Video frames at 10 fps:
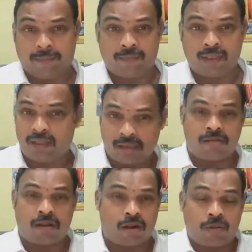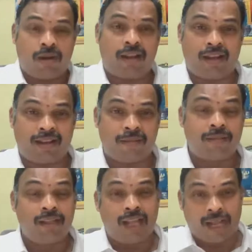It is not only
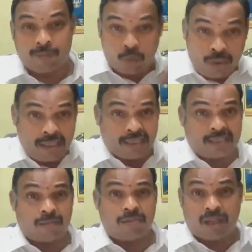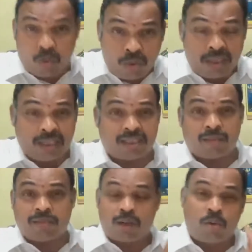I'm good in the subject, good in the
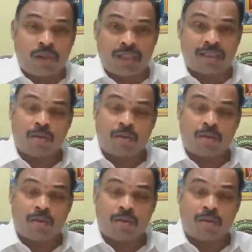subject, good in the subject.